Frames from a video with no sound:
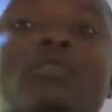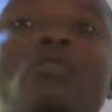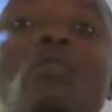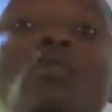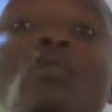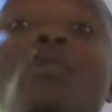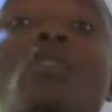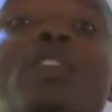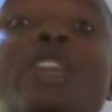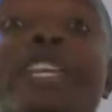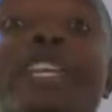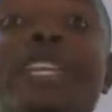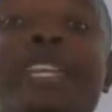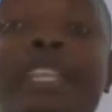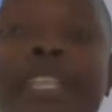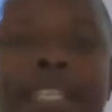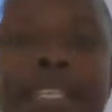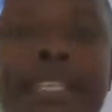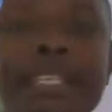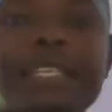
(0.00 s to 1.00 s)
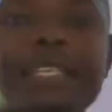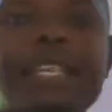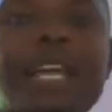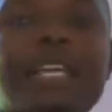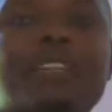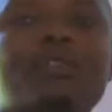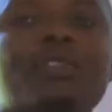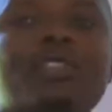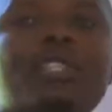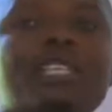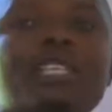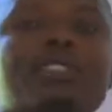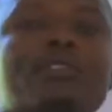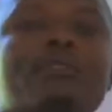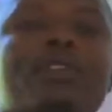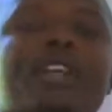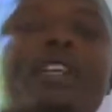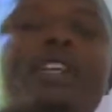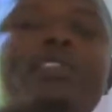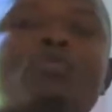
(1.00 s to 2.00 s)
cooling. That water is
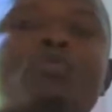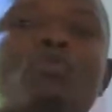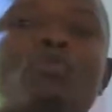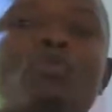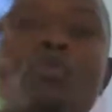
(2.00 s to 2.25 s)
trying to